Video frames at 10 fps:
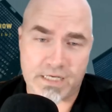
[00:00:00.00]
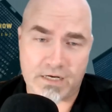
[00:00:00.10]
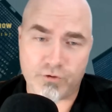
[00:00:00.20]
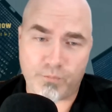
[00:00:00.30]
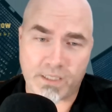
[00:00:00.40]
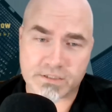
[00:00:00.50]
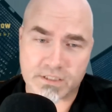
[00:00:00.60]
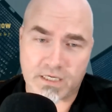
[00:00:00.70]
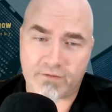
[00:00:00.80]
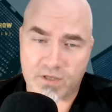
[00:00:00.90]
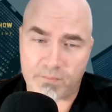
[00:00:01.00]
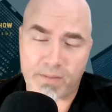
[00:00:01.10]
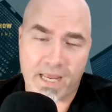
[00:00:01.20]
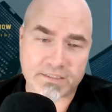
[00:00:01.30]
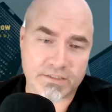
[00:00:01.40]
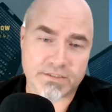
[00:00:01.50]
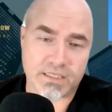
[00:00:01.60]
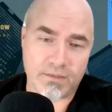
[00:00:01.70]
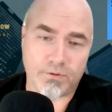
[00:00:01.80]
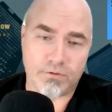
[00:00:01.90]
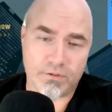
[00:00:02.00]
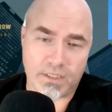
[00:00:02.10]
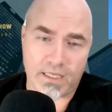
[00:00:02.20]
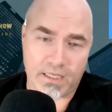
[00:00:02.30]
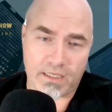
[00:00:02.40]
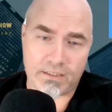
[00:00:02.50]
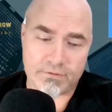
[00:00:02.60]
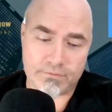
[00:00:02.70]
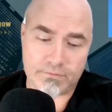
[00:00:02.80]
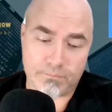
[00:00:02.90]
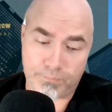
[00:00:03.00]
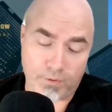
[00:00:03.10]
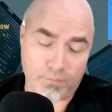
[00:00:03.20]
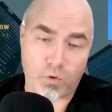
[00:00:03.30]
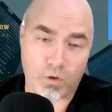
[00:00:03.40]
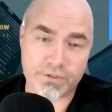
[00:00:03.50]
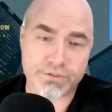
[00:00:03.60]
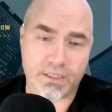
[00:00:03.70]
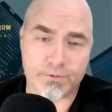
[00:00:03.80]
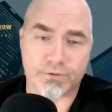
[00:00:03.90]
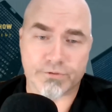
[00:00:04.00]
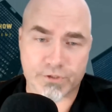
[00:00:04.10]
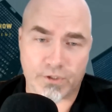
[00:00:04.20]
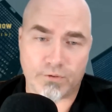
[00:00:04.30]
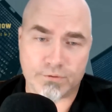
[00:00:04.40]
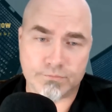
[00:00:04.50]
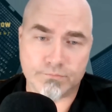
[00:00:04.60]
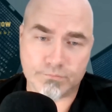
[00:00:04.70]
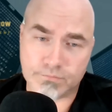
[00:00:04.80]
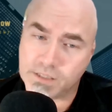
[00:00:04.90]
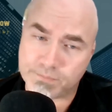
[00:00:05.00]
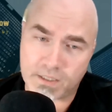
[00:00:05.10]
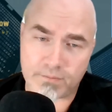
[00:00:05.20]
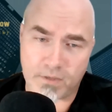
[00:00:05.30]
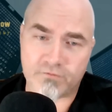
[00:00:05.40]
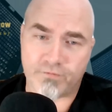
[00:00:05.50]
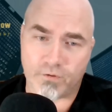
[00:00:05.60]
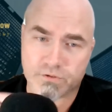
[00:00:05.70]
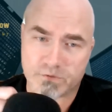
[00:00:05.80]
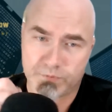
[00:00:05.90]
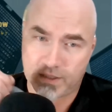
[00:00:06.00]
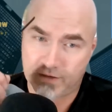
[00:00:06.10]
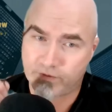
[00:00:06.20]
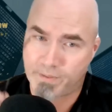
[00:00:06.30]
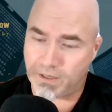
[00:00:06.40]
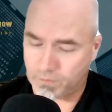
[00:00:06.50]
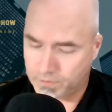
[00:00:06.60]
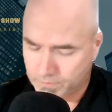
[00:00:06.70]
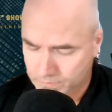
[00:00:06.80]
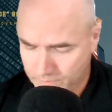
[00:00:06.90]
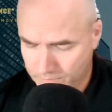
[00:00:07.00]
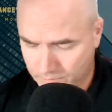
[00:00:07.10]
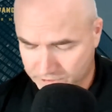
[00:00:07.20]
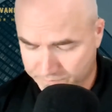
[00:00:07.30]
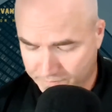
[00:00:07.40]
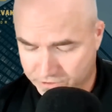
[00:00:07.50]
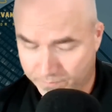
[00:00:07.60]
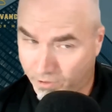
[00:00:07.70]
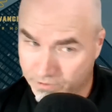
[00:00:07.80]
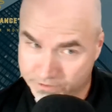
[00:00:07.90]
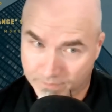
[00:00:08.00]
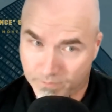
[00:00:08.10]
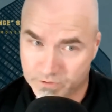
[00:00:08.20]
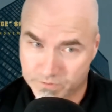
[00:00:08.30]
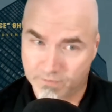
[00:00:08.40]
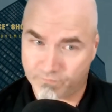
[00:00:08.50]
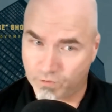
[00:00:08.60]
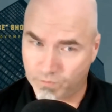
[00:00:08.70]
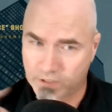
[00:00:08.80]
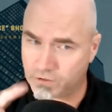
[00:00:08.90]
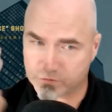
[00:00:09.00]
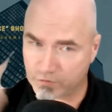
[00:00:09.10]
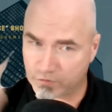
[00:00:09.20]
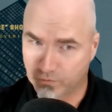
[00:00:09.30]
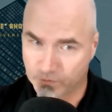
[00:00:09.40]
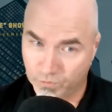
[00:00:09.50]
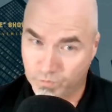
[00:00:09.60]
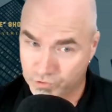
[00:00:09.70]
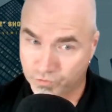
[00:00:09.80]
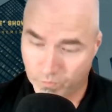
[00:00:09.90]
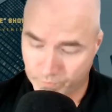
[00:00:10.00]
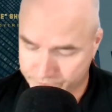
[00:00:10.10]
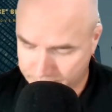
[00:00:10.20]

it down, UPS is going to have to come back to the table and put more on the table. So keep that in mind, folks. We have the power, especially the part-timers. If you don't get your due, you control